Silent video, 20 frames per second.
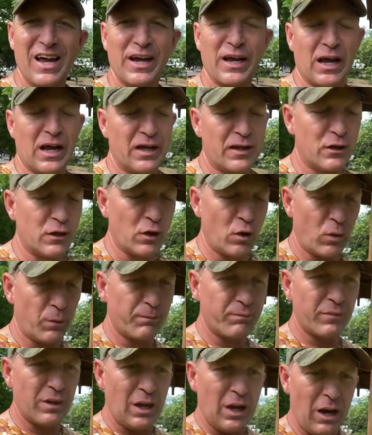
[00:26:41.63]
guys, so
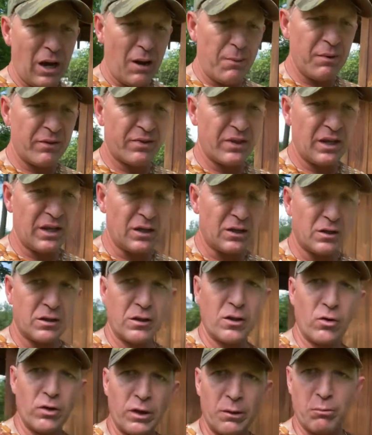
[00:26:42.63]
I'm at the
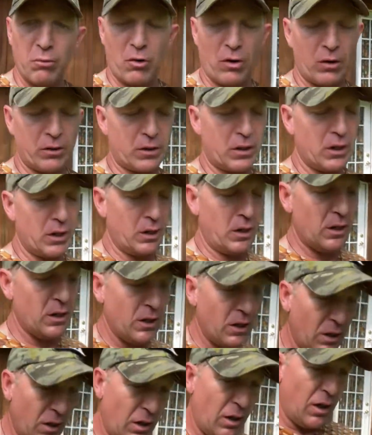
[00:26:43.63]
Stoney Brook
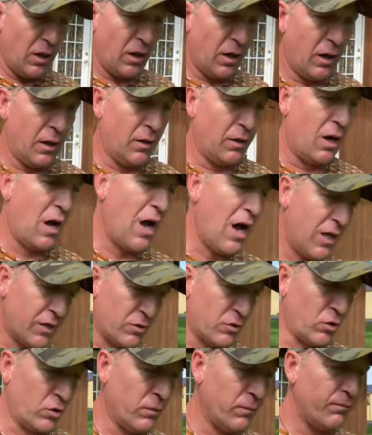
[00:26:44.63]
uh,
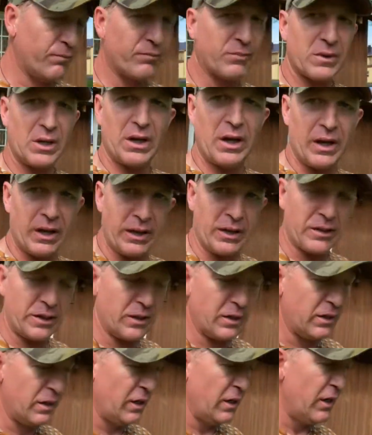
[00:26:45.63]
Hostel, and uh,
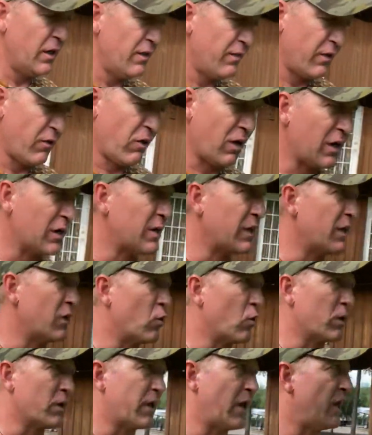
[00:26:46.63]
they're actually an
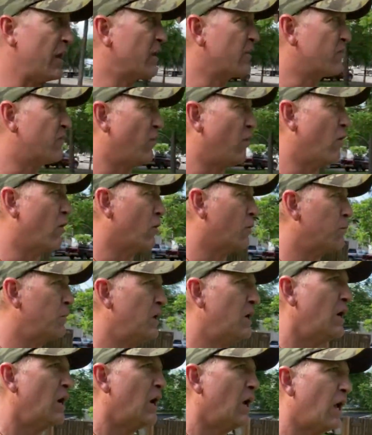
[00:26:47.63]
organic farm,
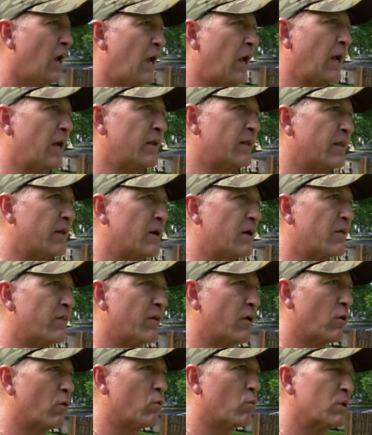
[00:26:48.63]
and uh,
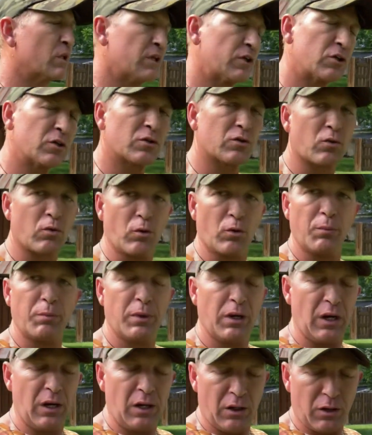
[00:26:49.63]
they're a religious group
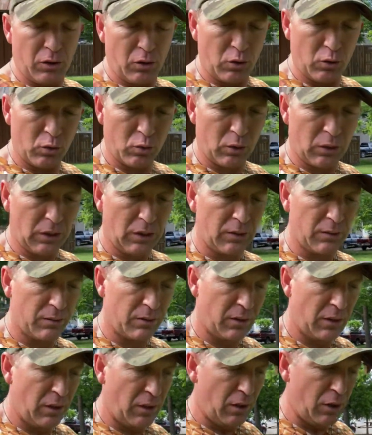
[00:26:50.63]
who uh,
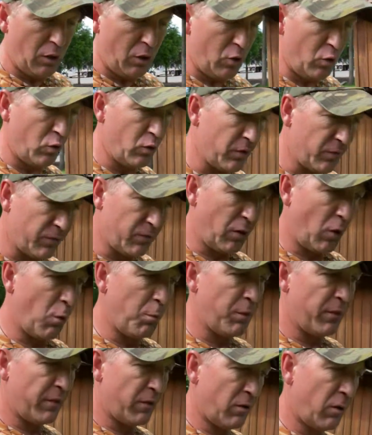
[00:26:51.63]
who have
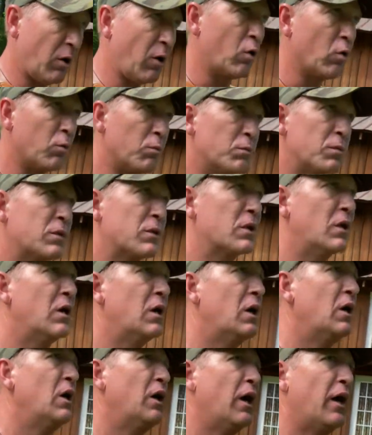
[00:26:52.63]
opened their homes
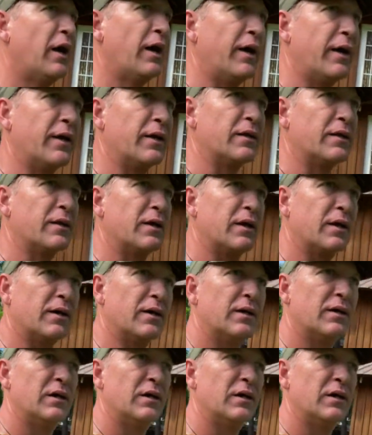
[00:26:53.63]
and uh,